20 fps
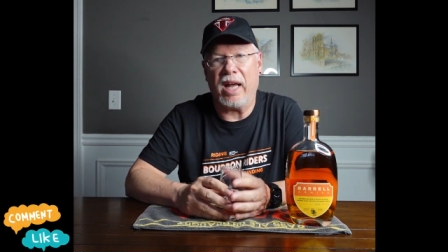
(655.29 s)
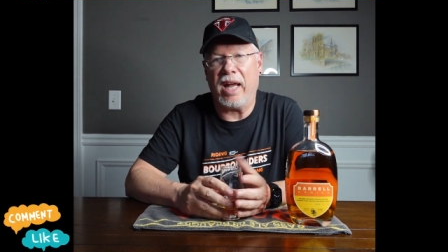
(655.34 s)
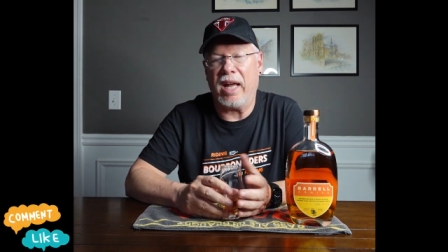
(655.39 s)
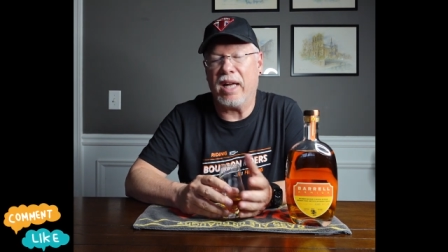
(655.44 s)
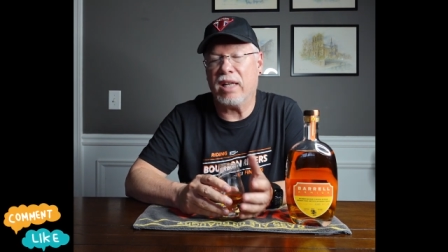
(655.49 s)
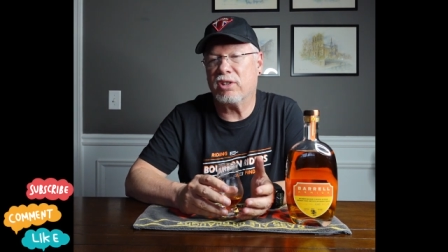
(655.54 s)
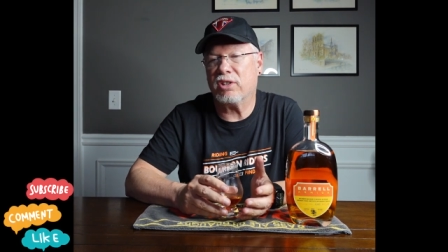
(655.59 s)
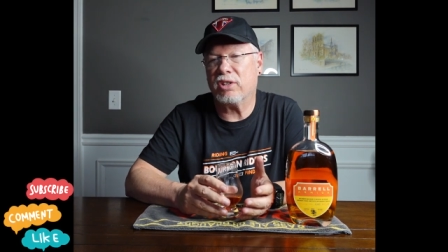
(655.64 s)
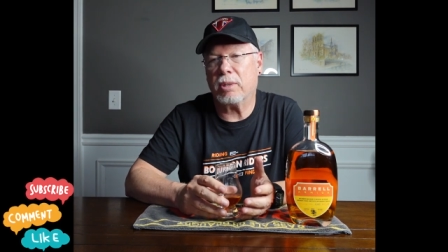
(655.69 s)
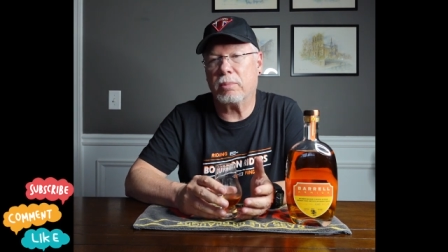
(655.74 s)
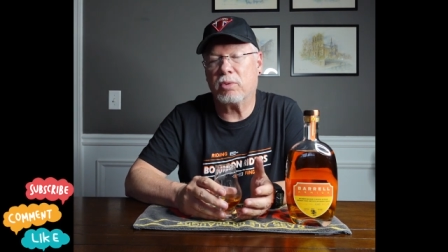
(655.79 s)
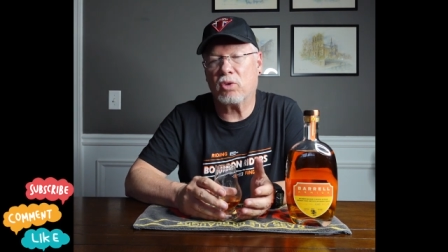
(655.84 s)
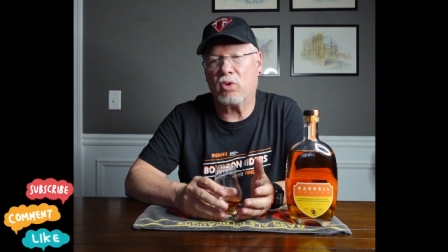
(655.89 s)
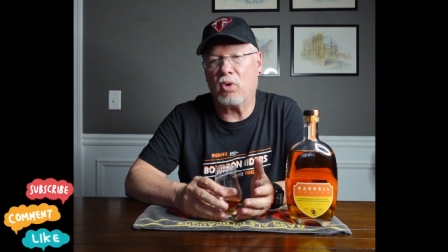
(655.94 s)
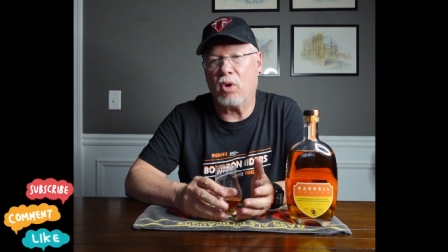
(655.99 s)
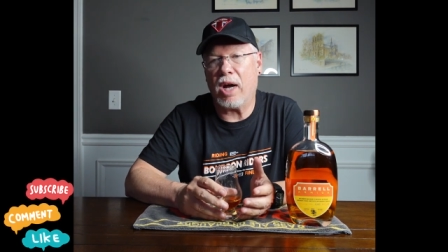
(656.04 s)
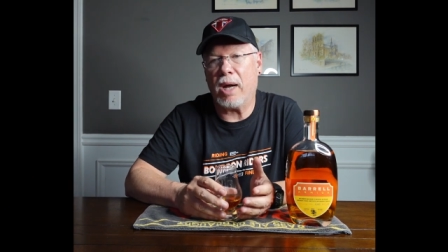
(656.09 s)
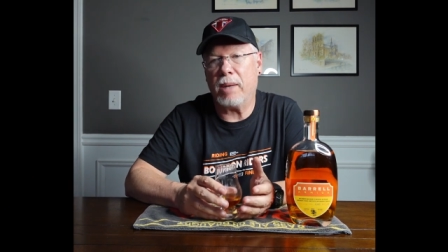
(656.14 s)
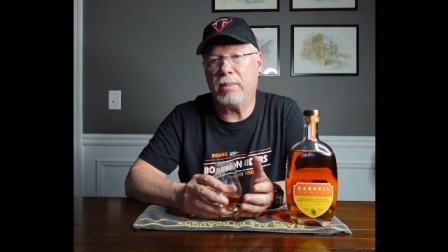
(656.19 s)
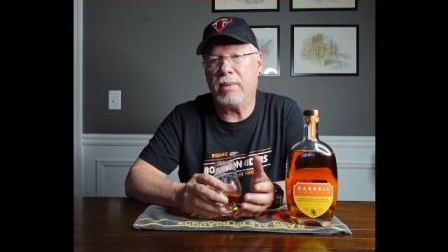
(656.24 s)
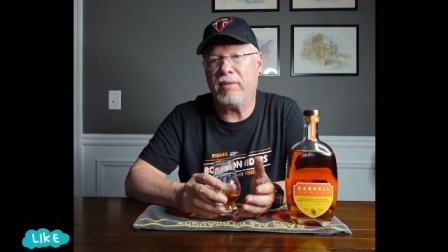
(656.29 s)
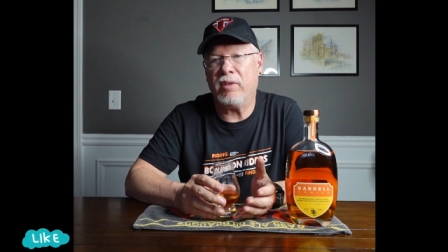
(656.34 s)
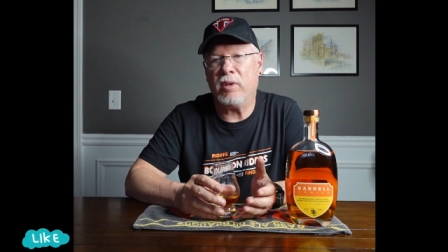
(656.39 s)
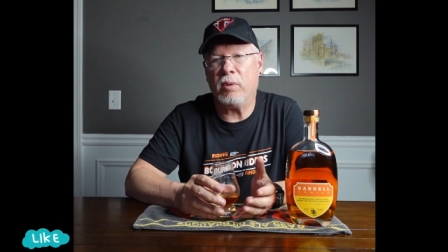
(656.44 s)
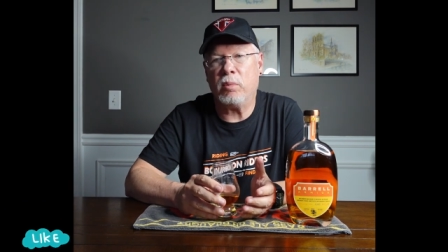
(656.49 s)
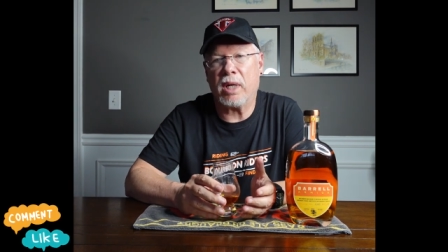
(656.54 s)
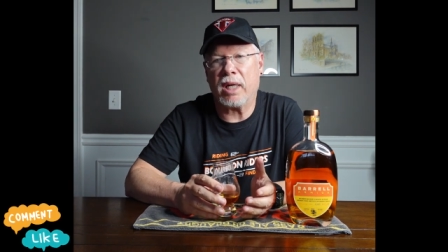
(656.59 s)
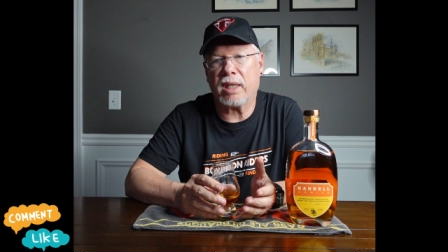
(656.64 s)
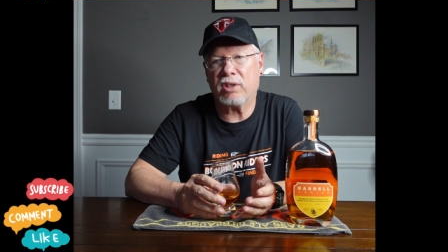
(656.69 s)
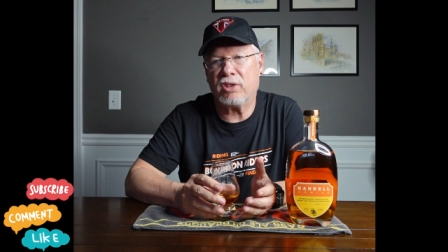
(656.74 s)
and subscribe if you
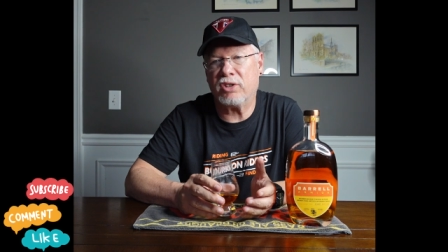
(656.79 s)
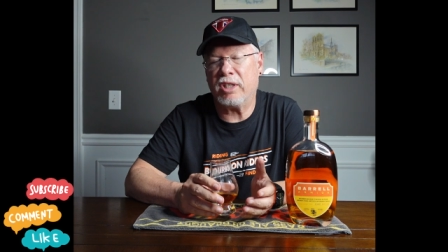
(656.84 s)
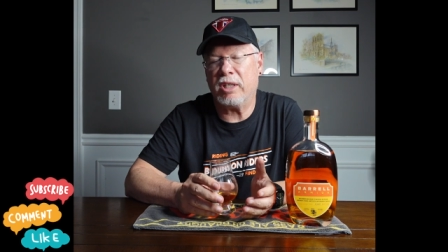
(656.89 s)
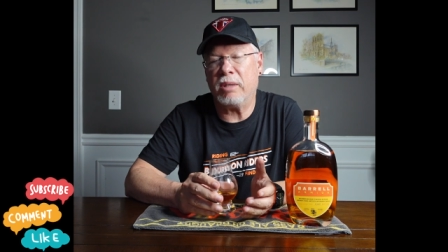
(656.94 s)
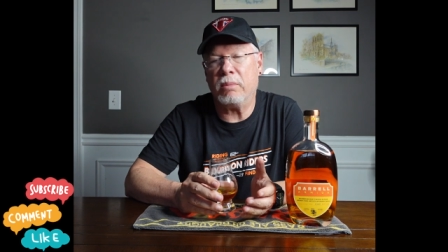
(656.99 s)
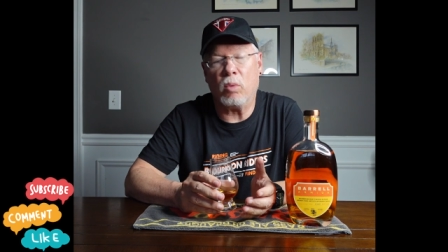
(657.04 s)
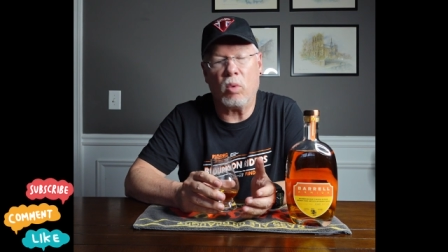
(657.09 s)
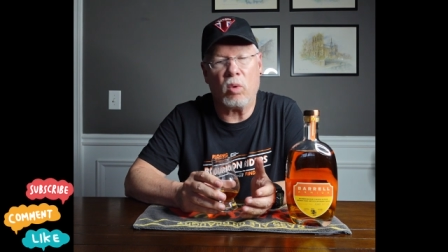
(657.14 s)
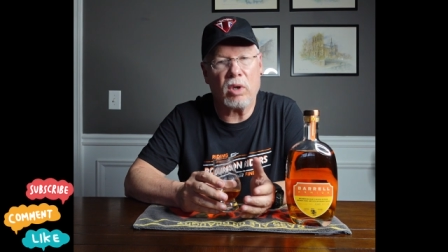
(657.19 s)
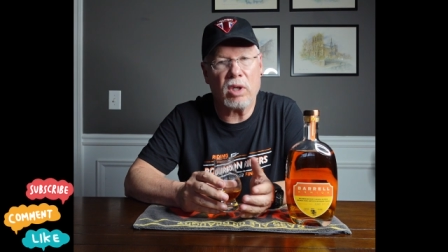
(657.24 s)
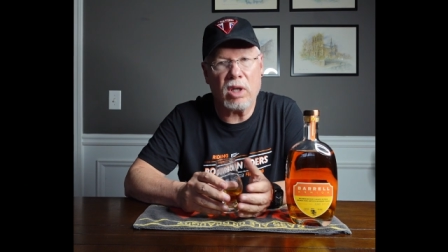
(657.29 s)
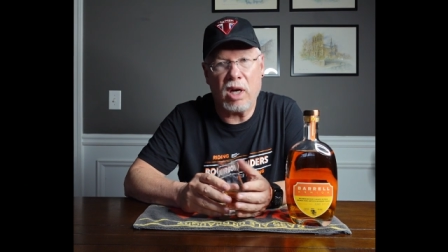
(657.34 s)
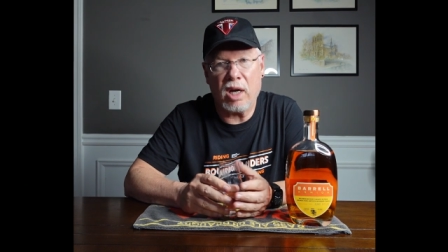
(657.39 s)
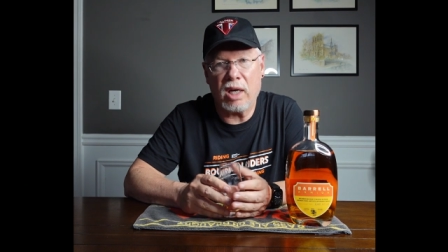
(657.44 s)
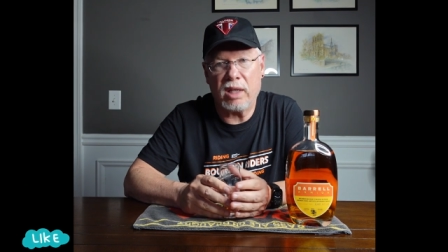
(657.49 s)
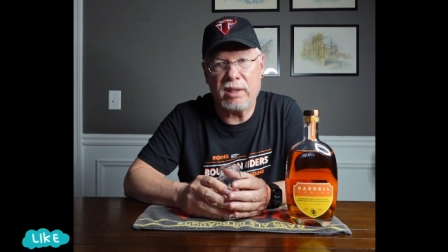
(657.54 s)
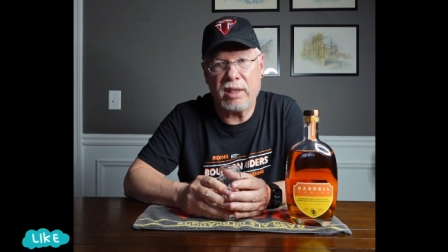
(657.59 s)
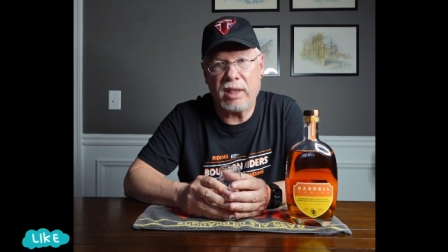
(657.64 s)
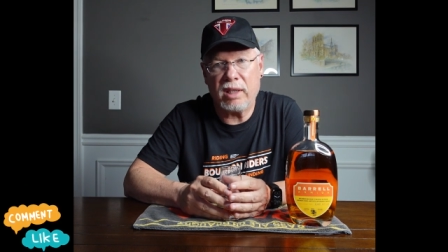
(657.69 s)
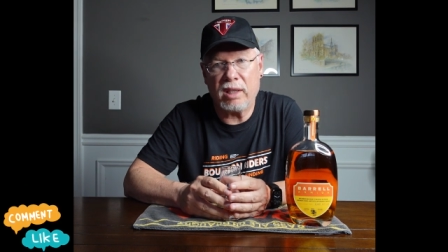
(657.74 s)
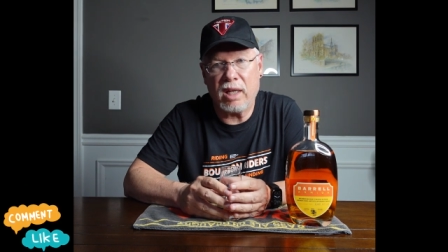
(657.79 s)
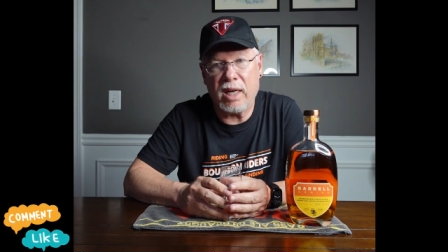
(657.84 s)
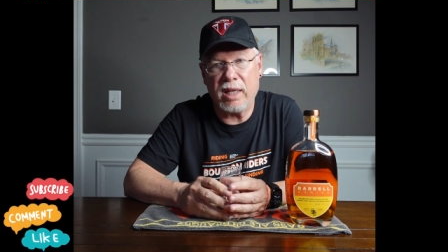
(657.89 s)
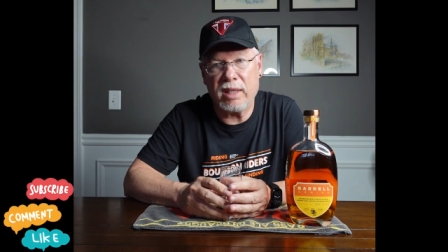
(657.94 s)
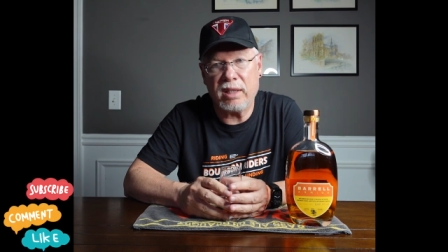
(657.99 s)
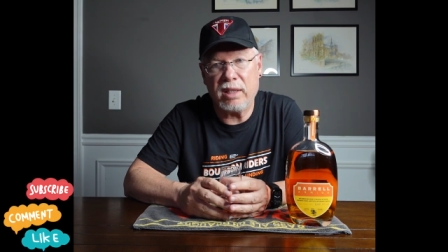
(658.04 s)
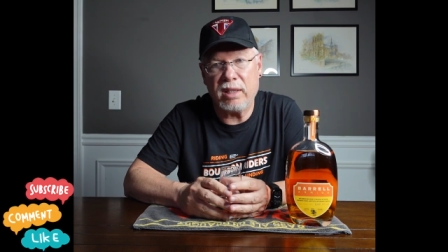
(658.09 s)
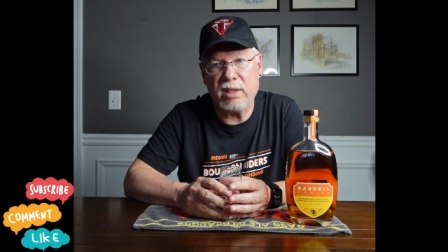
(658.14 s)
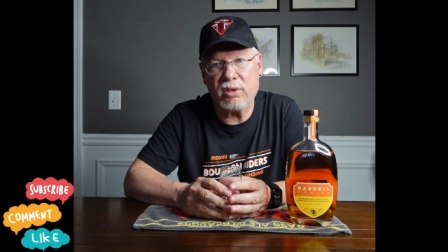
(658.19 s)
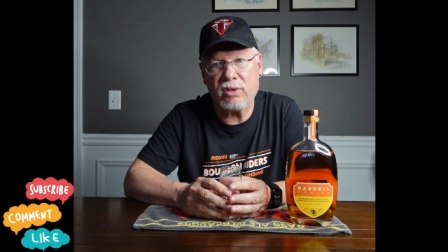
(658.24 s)
would like to see more content
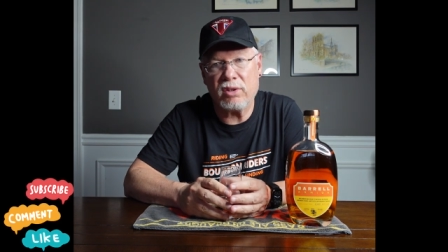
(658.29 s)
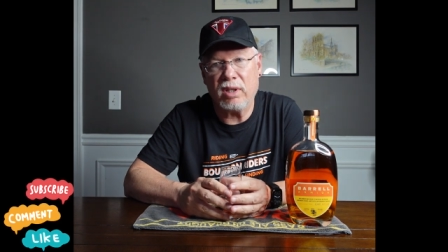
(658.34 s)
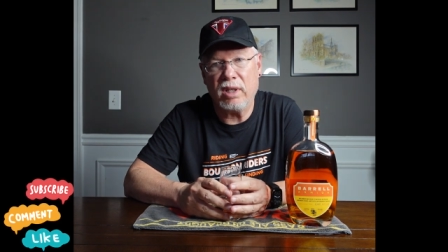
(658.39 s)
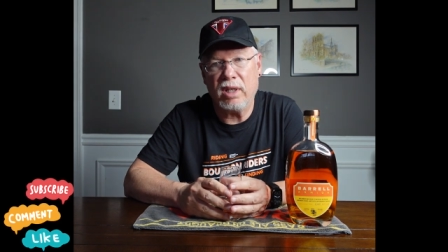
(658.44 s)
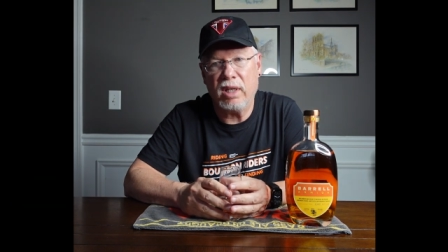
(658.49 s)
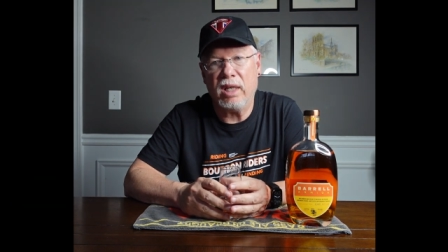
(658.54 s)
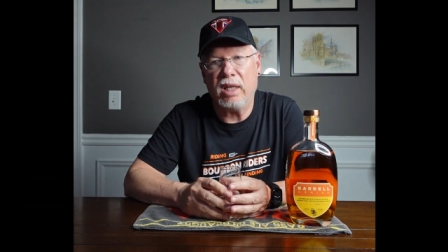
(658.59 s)
like this.